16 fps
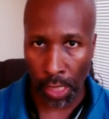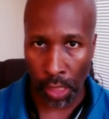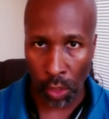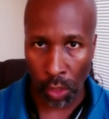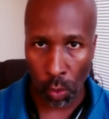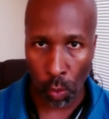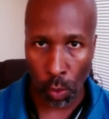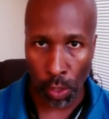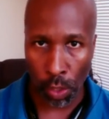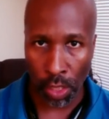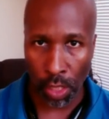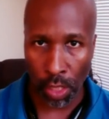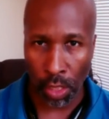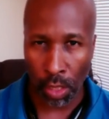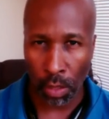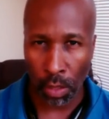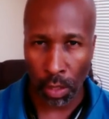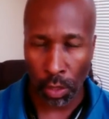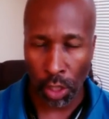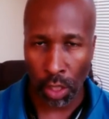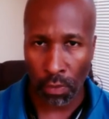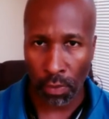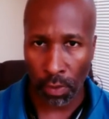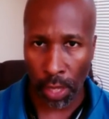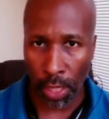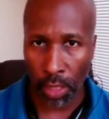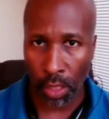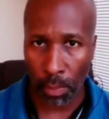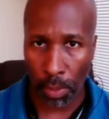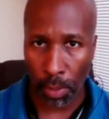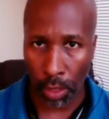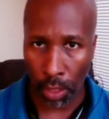in this course is the notion of
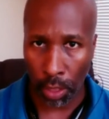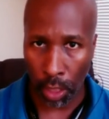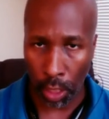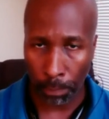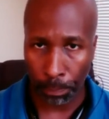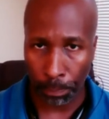flexibility.